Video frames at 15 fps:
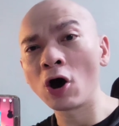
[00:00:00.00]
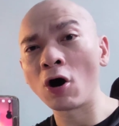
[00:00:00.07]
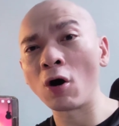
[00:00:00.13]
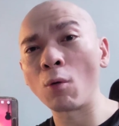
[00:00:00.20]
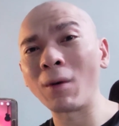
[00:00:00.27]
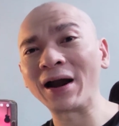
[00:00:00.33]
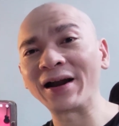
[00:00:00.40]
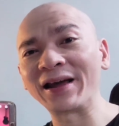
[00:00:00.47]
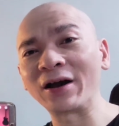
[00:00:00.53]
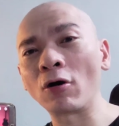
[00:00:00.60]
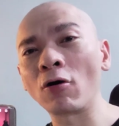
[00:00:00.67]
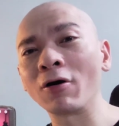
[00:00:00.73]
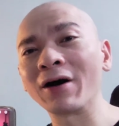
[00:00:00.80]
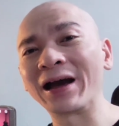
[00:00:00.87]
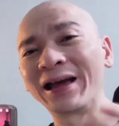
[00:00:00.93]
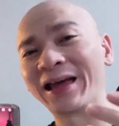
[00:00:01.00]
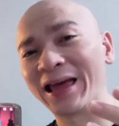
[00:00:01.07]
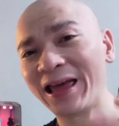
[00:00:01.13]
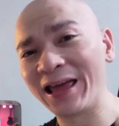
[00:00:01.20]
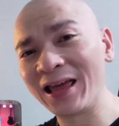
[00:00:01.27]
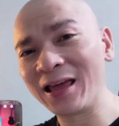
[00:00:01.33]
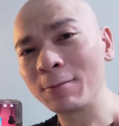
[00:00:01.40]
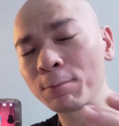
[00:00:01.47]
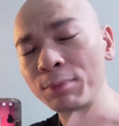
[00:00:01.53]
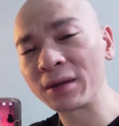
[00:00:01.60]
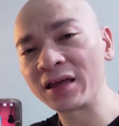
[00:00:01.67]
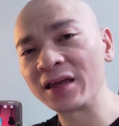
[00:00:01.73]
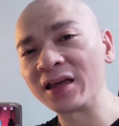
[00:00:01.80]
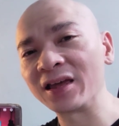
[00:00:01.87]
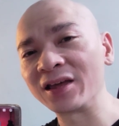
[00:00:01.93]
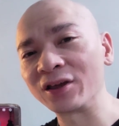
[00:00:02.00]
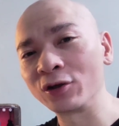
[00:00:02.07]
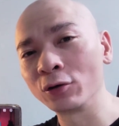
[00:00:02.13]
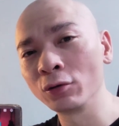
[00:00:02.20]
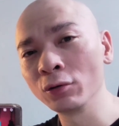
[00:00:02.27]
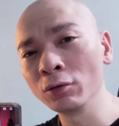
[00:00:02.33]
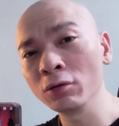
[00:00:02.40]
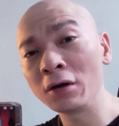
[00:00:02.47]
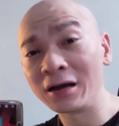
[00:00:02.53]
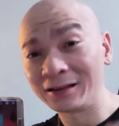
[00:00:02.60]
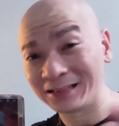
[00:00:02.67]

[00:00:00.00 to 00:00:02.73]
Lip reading: or what they call a APU.